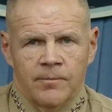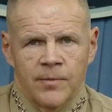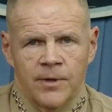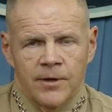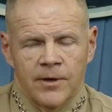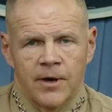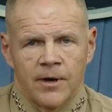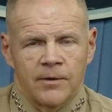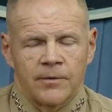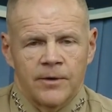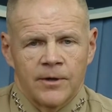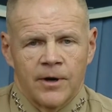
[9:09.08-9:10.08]
there
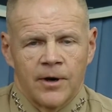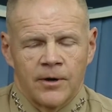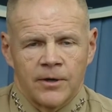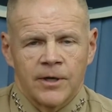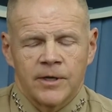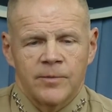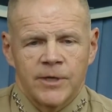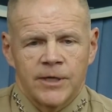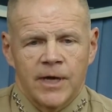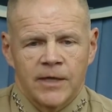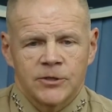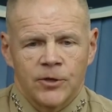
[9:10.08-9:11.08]
are going to be
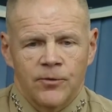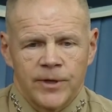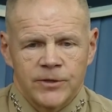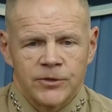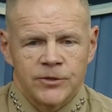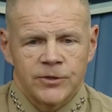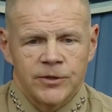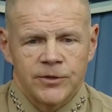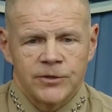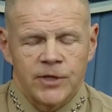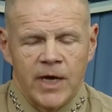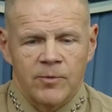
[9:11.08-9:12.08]
consequences to
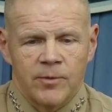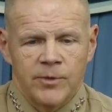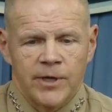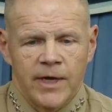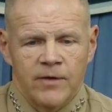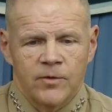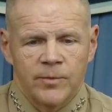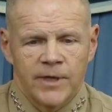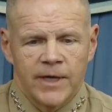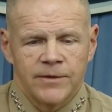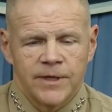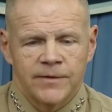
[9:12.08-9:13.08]
this type of behavior. But
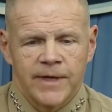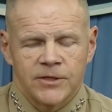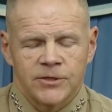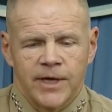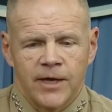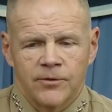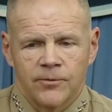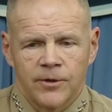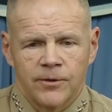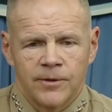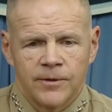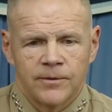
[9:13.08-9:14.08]
I think that's down the road.